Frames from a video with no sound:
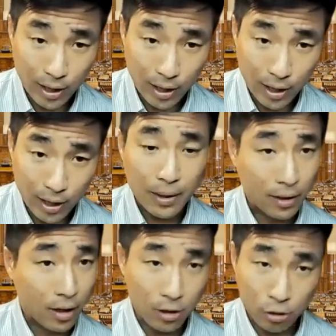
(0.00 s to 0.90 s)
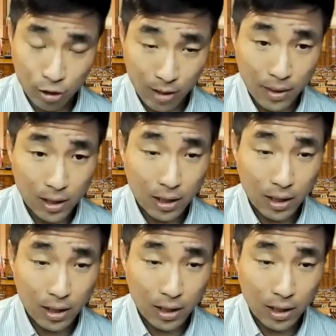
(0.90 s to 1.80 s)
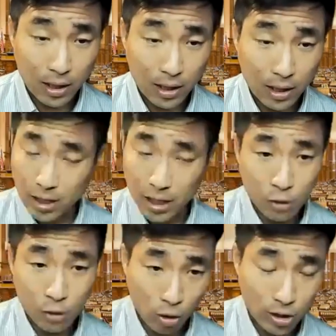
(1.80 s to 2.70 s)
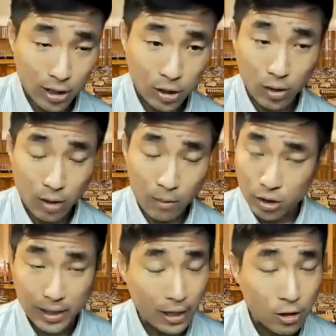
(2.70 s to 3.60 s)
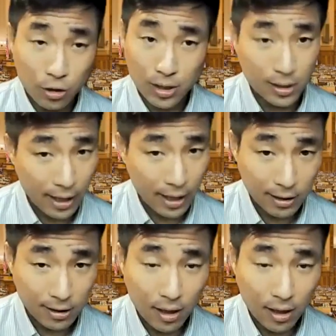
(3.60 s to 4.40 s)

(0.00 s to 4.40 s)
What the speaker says: in the country, meaning that the state of Georgia is one of the most dangerous states